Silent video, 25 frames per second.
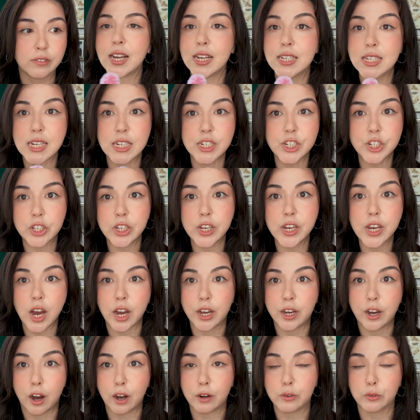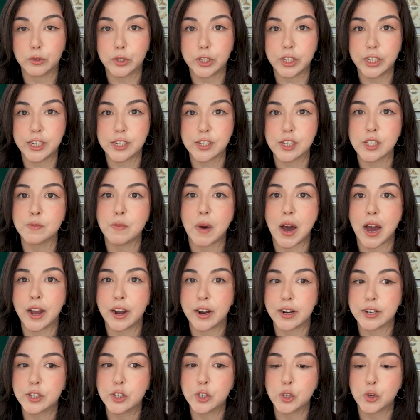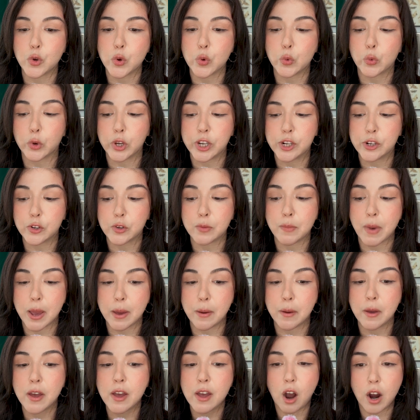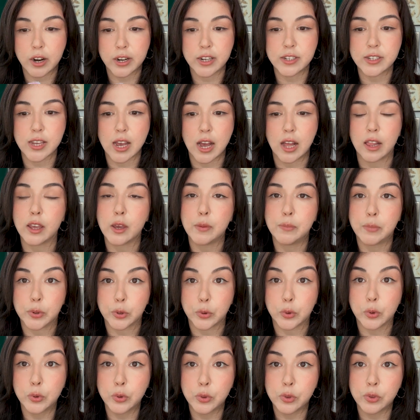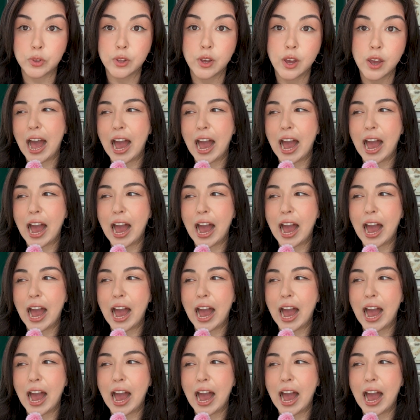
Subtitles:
Essentially, I got really inspired to redo my Artist Alley booth.